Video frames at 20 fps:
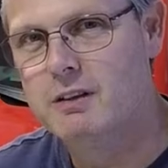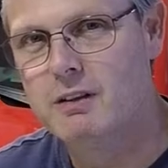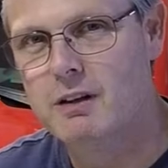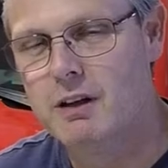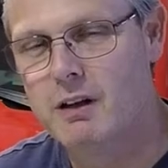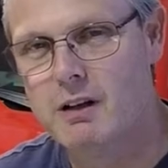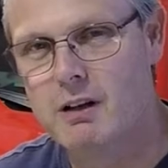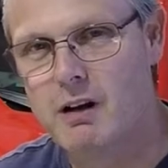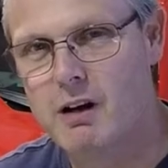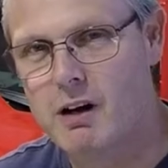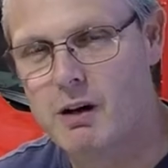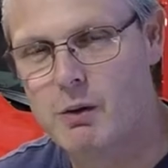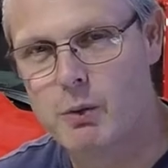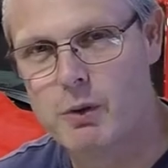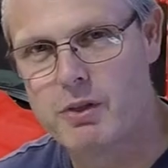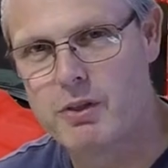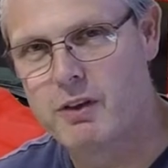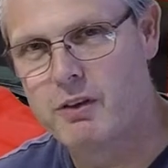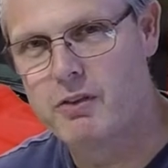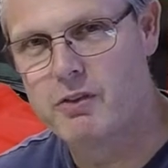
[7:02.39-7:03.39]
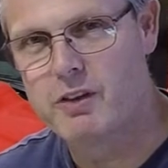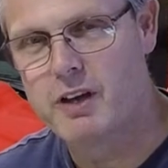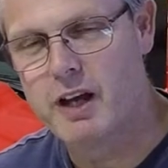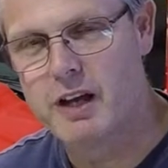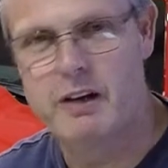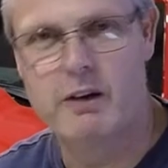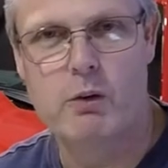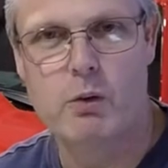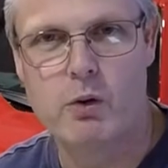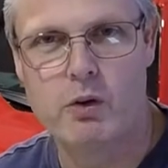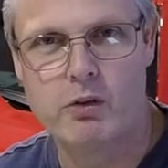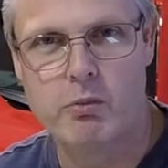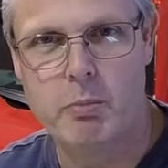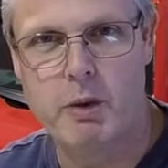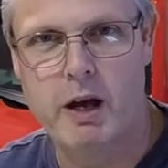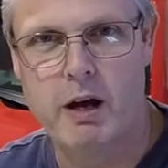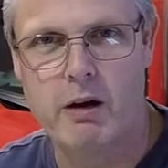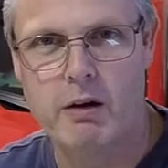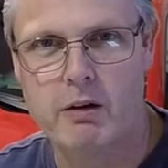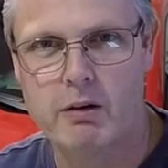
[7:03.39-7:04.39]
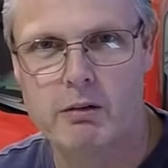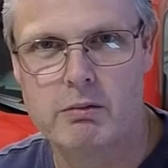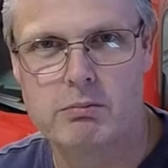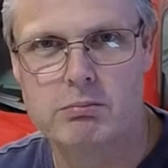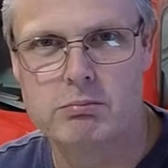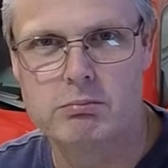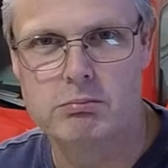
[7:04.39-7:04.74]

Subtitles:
a car with this kind of horsepower